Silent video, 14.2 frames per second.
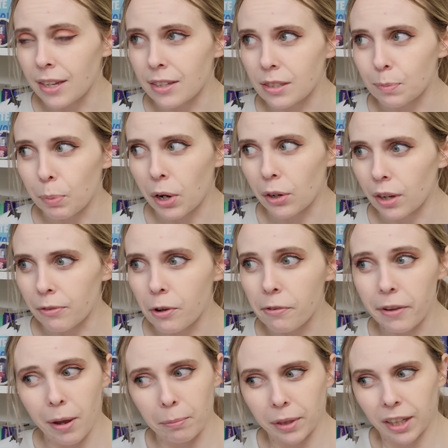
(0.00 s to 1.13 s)
is part of a
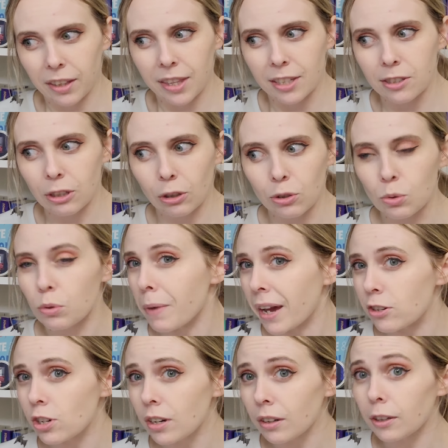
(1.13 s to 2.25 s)
family that's cursed with
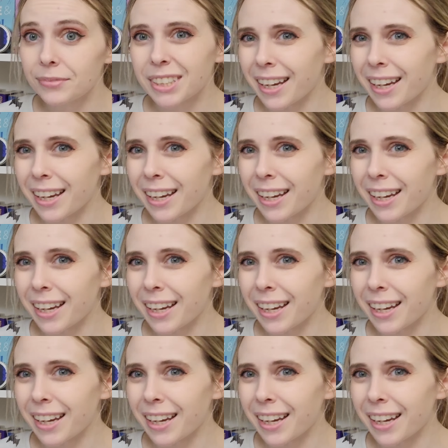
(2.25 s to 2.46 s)
magic.